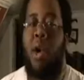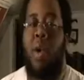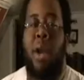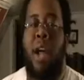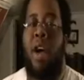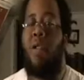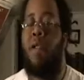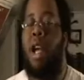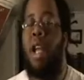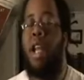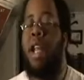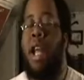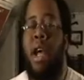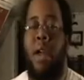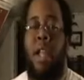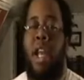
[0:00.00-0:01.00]
go down right
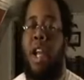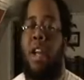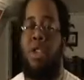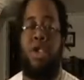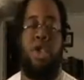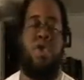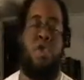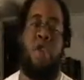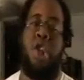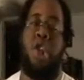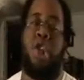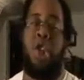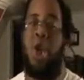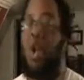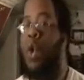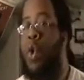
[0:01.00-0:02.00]
now that'll destroy
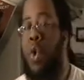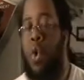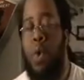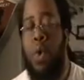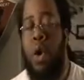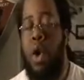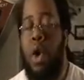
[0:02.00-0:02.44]
this whole